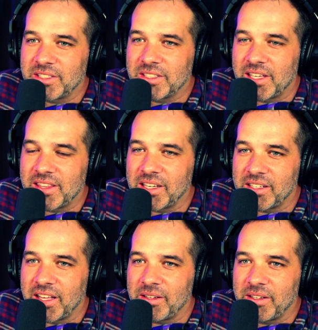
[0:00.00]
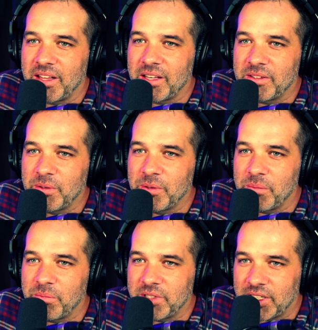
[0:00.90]
because I think like doing
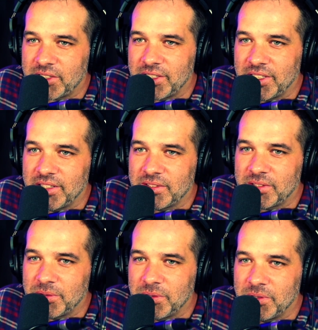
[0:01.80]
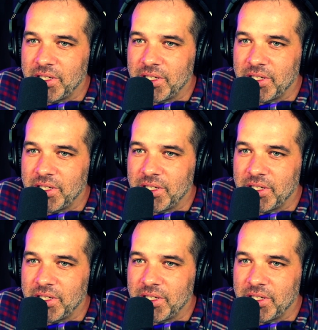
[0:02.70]
a production in the school,